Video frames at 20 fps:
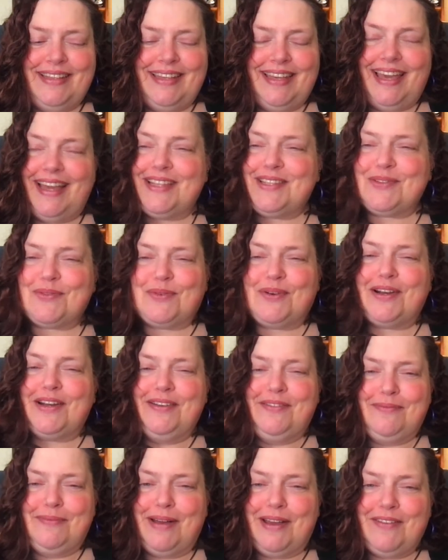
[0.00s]
It's one
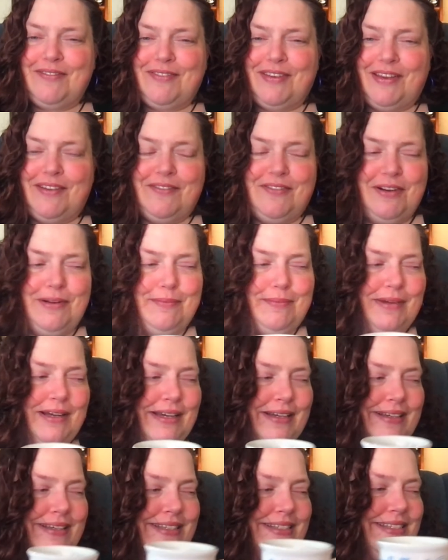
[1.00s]
of my favorite
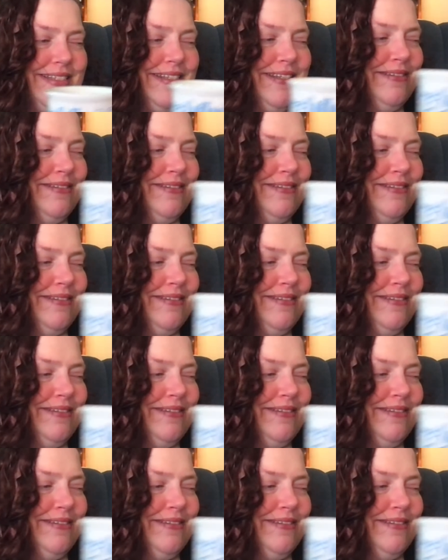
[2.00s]
mugs